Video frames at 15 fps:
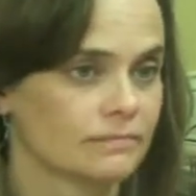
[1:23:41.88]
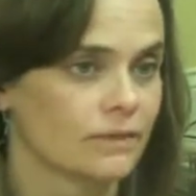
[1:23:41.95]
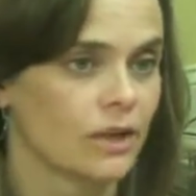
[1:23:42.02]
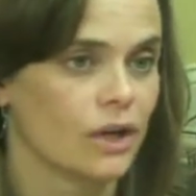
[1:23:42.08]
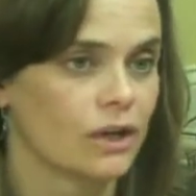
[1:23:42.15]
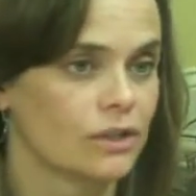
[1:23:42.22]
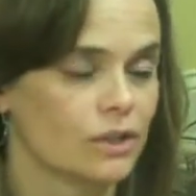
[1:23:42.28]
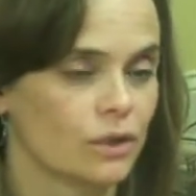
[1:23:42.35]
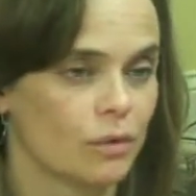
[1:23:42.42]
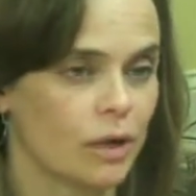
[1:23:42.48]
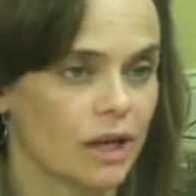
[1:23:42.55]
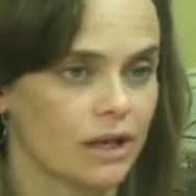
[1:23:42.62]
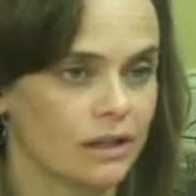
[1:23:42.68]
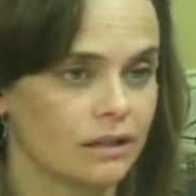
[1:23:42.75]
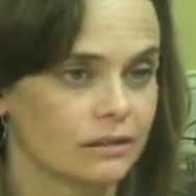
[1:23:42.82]
on your
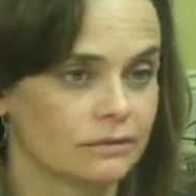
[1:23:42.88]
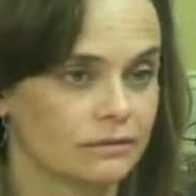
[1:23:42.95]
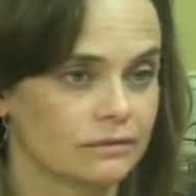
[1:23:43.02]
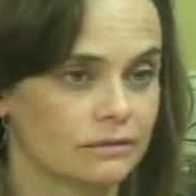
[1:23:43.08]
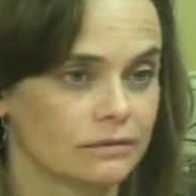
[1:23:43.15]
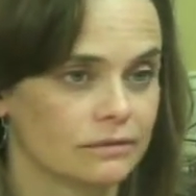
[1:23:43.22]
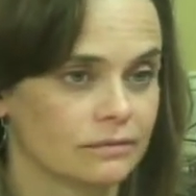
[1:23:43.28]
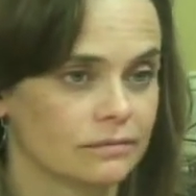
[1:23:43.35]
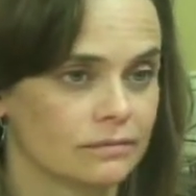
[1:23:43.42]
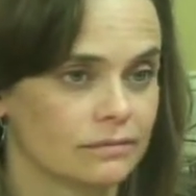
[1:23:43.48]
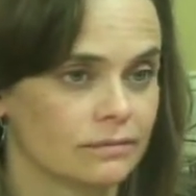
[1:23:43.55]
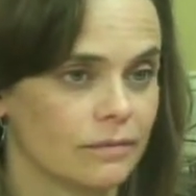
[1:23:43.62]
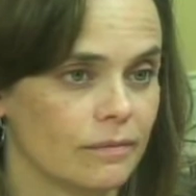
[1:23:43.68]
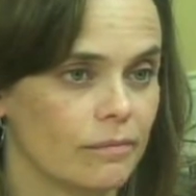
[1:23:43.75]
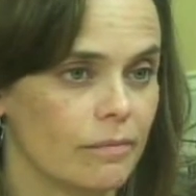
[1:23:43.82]
way
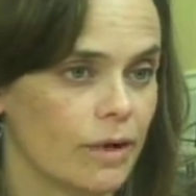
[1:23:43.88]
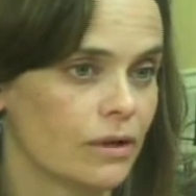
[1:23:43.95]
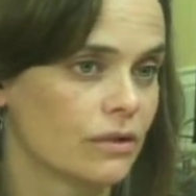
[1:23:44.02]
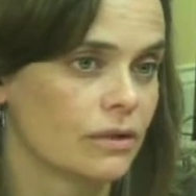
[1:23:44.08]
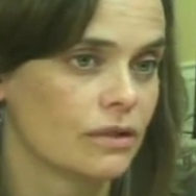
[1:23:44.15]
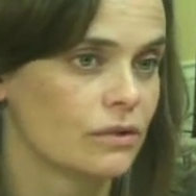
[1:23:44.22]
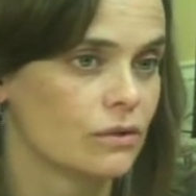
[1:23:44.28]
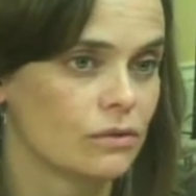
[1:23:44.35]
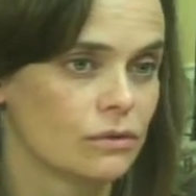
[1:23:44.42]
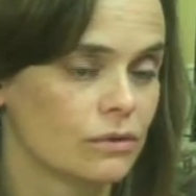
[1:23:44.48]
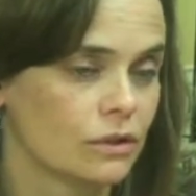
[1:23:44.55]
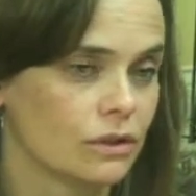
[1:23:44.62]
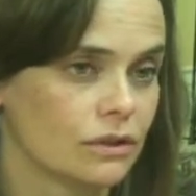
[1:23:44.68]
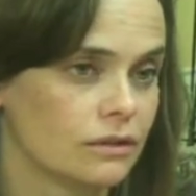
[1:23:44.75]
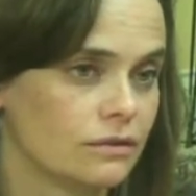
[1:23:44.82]
mm-hmm. better than you
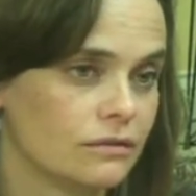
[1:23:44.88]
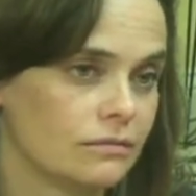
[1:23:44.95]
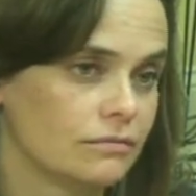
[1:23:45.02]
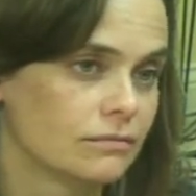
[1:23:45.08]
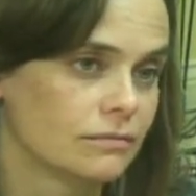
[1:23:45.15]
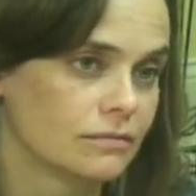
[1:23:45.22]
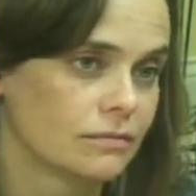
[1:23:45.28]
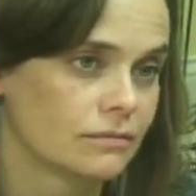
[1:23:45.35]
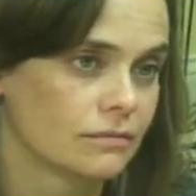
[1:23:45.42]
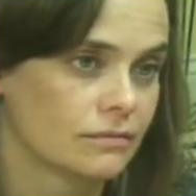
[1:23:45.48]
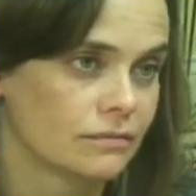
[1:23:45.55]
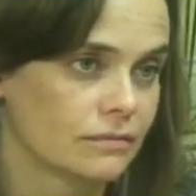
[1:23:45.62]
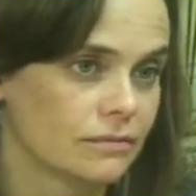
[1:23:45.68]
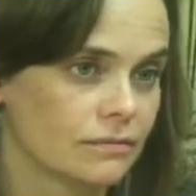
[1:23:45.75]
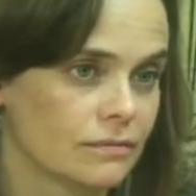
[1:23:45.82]
could
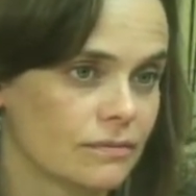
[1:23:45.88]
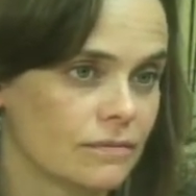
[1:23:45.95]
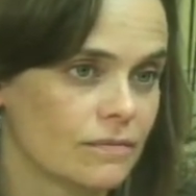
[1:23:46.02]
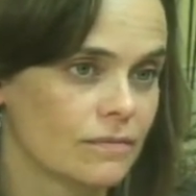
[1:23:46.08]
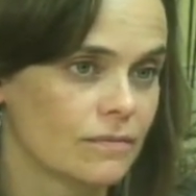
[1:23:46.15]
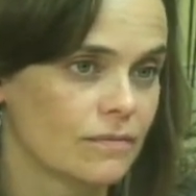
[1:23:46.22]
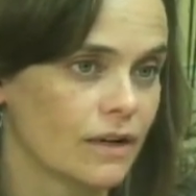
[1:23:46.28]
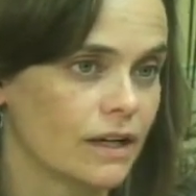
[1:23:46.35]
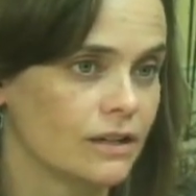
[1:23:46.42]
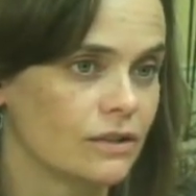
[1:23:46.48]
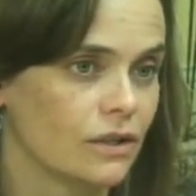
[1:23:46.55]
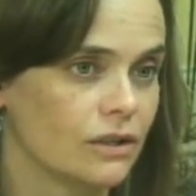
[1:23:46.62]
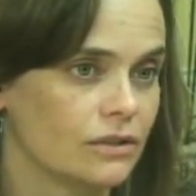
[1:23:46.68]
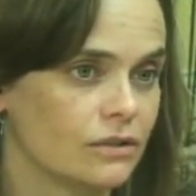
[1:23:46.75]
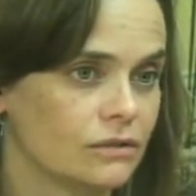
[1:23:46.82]
find
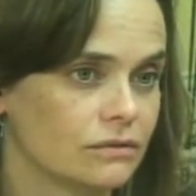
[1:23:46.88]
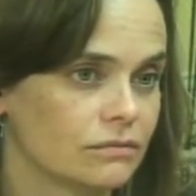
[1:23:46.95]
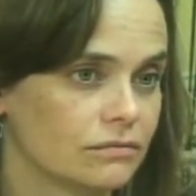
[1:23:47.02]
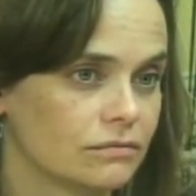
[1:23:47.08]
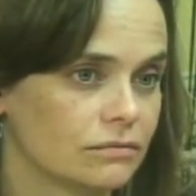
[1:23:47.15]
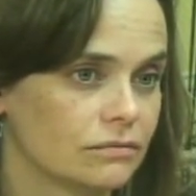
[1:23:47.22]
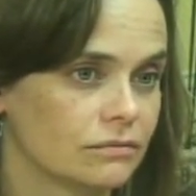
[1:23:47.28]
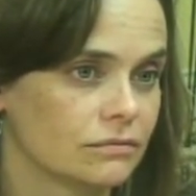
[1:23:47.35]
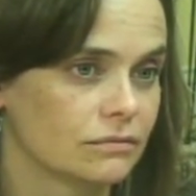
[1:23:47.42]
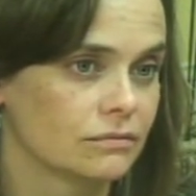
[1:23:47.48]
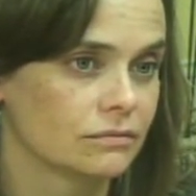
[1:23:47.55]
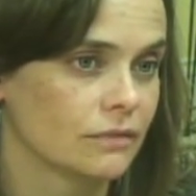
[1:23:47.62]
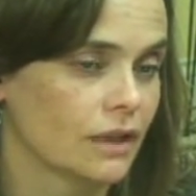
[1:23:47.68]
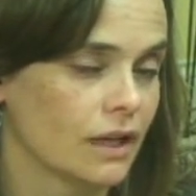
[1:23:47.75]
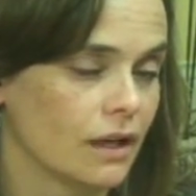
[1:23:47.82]
on
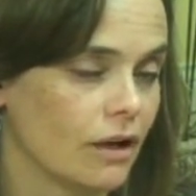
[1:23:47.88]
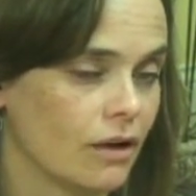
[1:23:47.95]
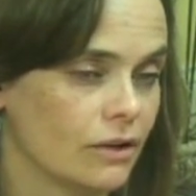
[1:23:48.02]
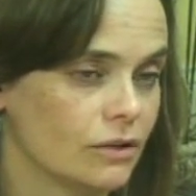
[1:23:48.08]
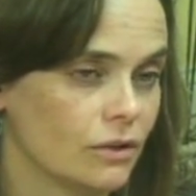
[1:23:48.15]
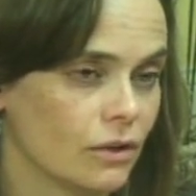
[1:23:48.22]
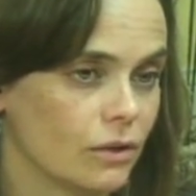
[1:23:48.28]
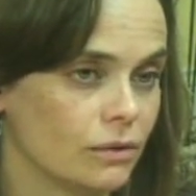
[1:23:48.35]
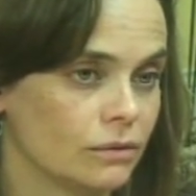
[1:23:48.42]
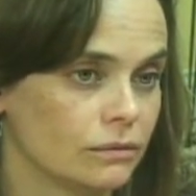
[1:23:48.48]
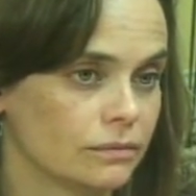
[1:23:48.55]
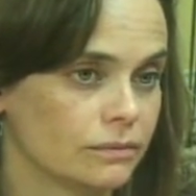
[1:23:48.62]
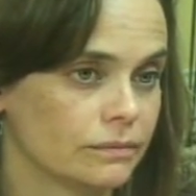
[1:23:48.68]
your own.